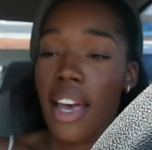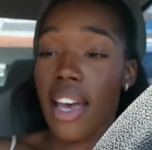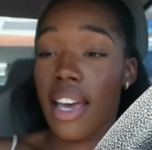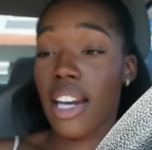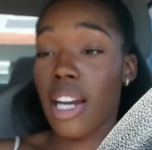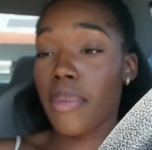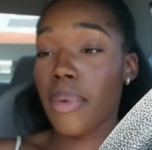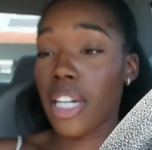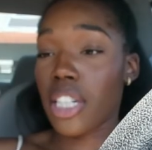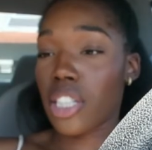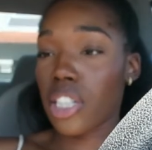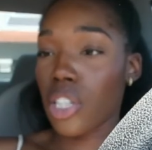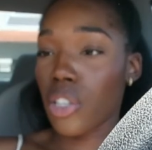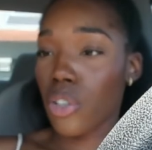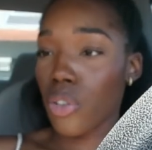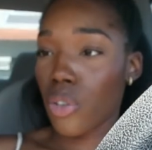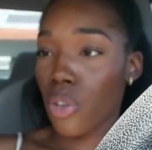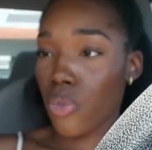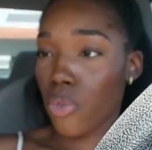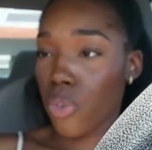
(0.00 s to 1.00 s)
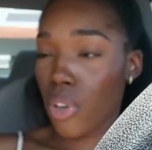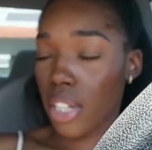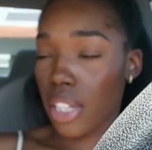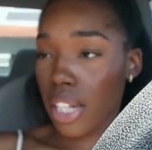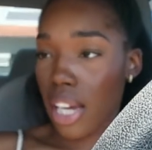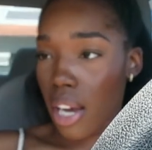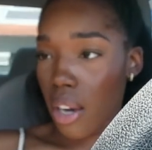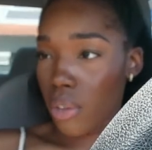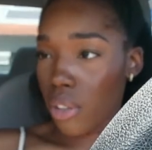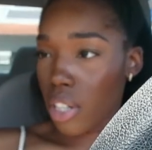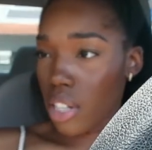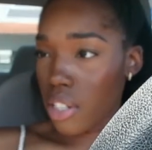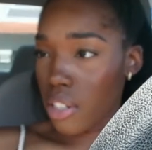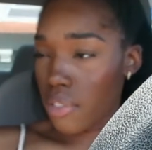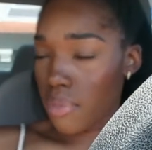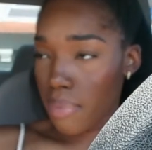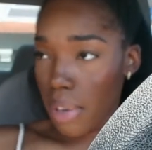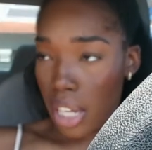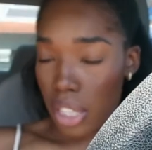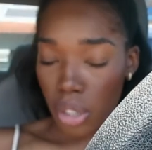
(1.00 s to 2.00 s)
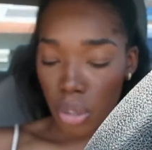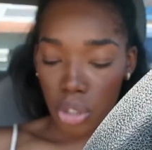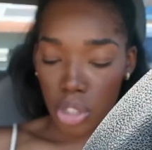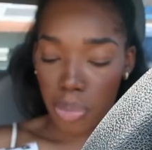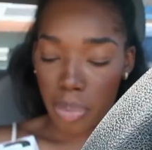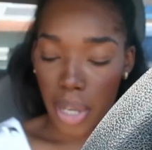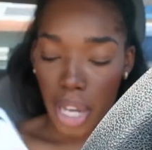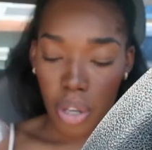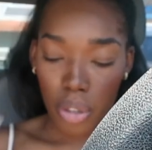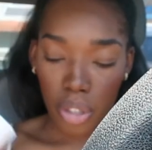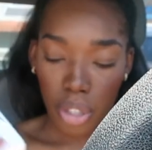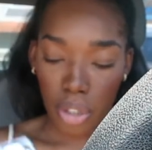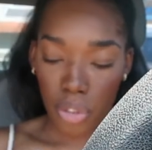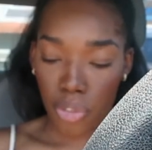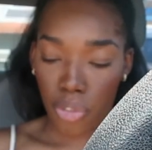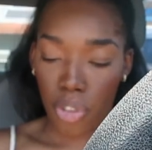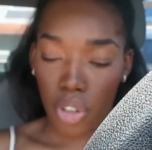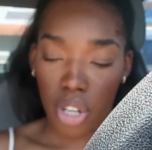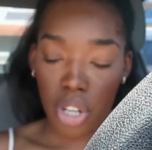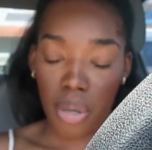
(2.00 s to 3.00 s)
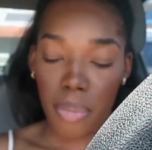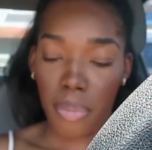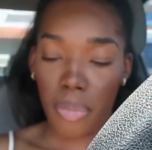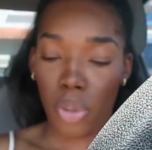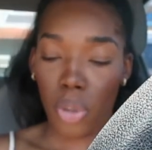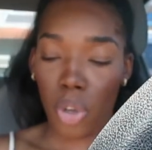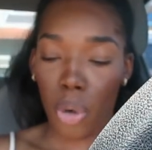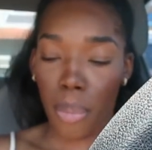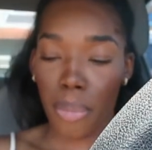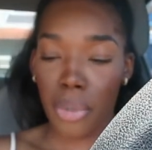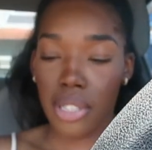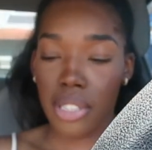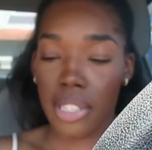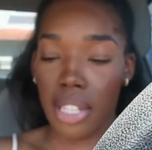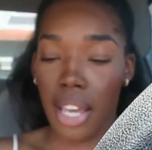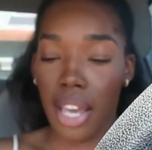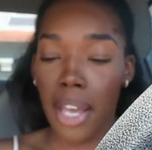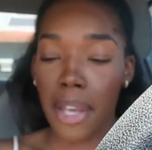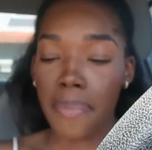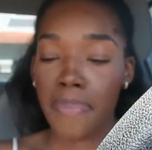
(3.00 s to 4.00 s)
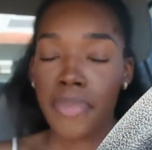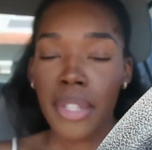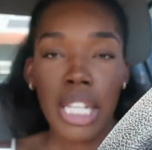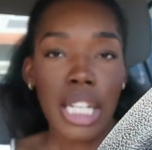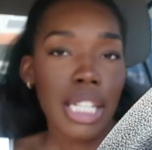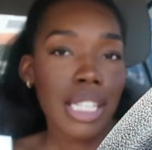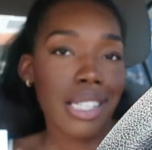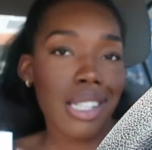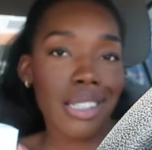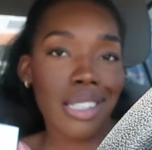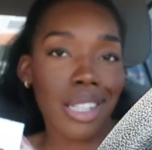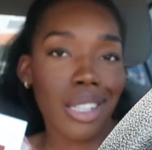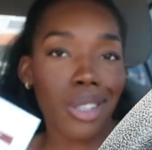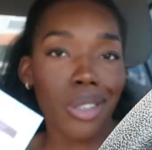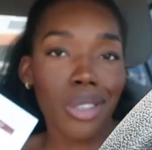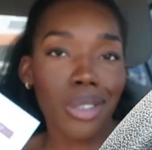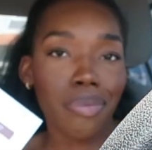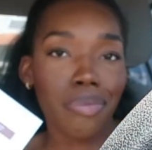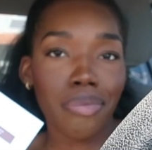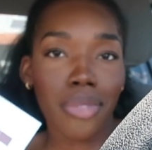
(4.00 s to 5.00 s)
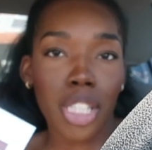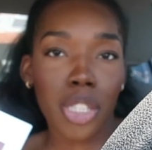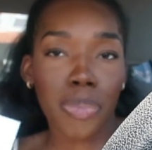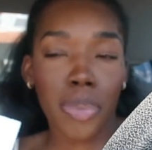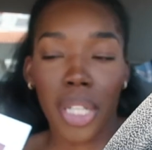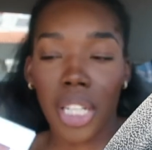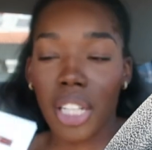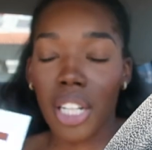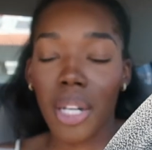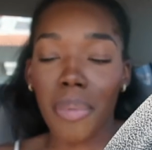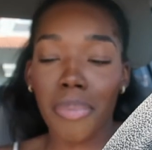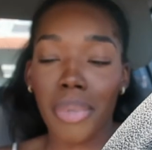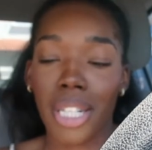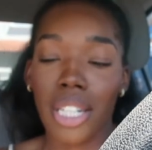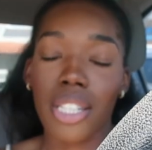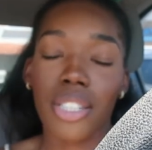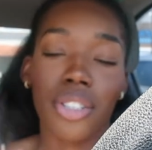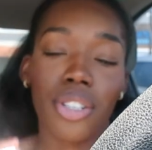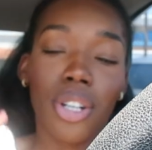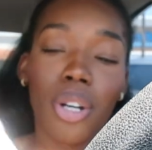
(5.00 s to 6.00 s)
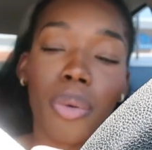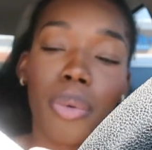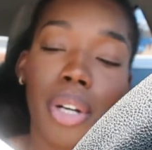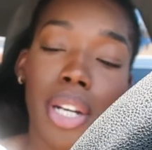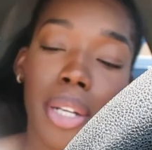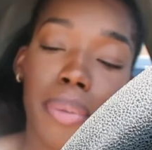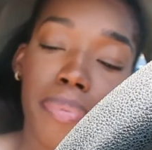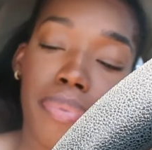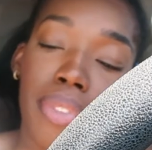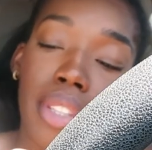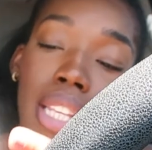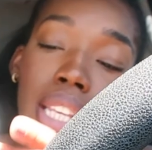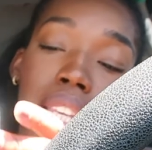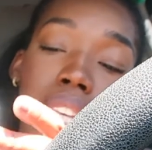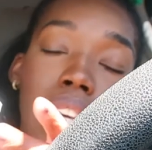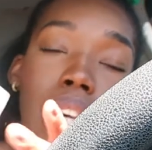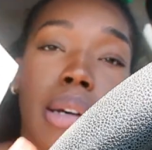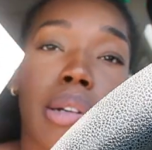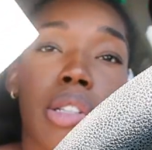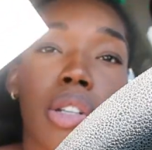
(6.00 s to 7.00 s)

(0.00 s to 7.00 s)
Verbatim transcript: and i'm actually running out of my loose powder from laura mercier so i was like you know what let's pick it up because you know what it